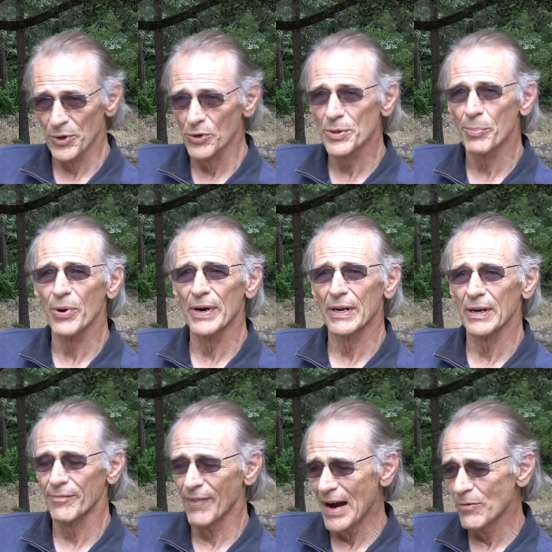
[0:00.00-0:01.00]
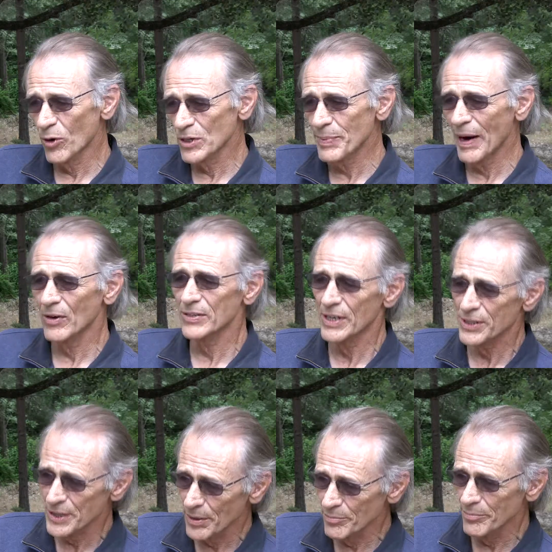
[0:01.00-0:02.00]
Those are pretty good. 5 horsepower
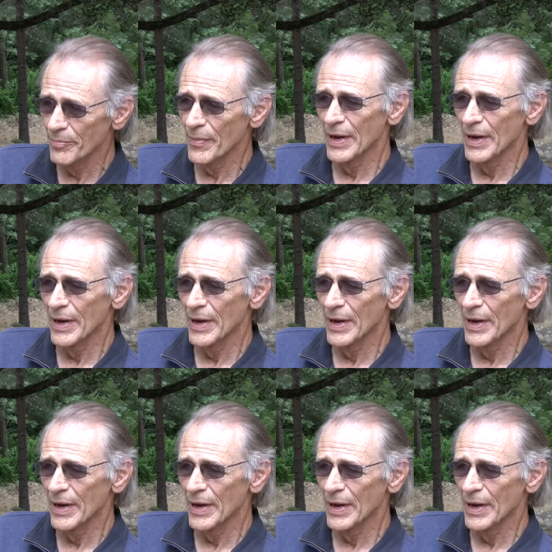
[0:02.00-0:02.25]
system